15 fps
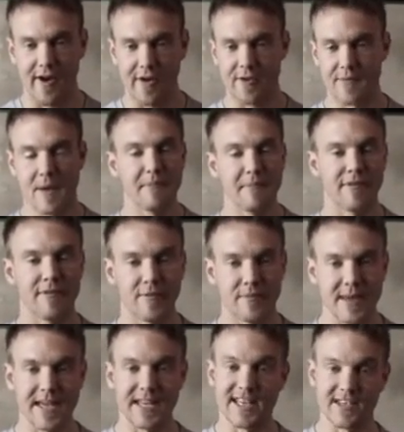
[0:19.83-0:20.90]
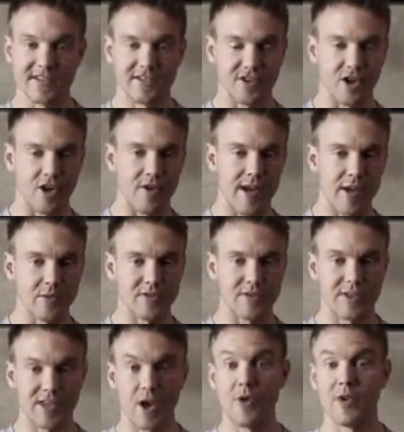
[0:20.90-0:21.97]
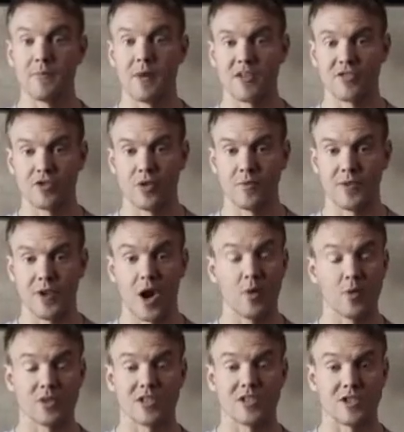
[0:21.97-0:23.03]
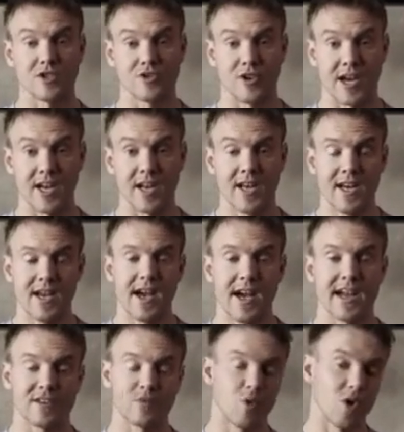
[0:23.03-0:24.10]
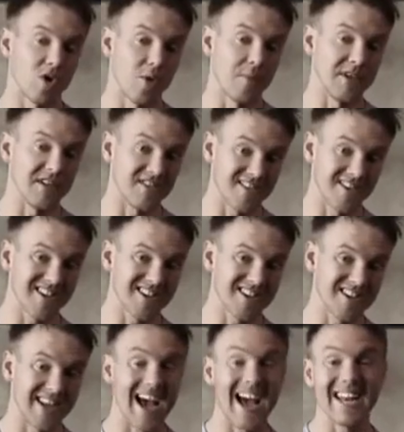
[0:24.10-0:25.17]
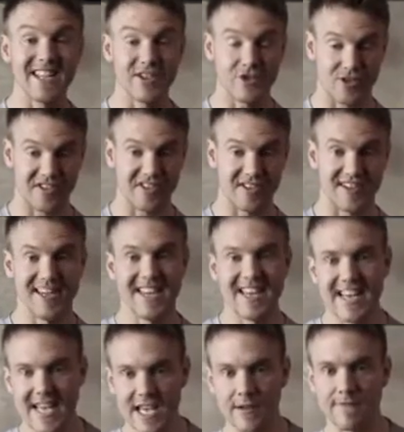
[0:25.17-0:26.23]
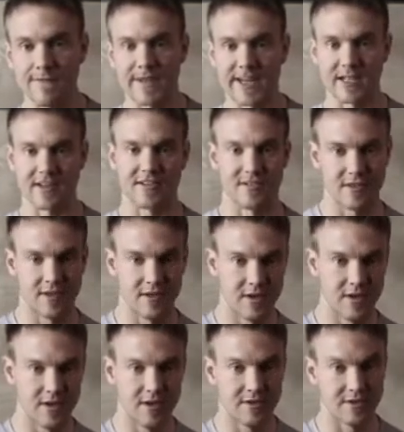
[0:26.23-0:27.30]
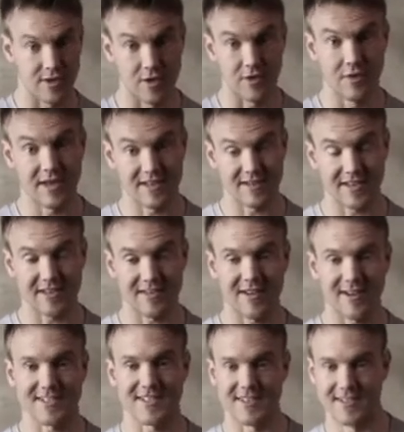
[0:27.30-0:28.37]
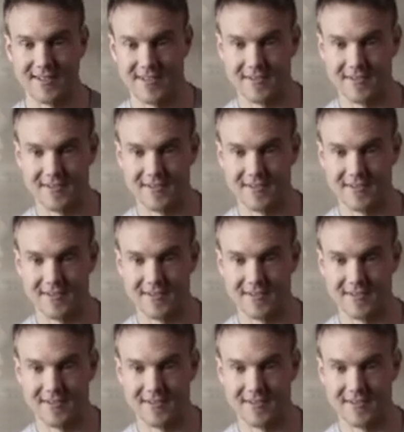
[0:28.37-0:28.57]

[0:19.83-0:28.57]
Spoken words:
I remember for me years ago, it was the only muscle group that I wanted to train, and it's what got me started and interested in fitness. So let's get started.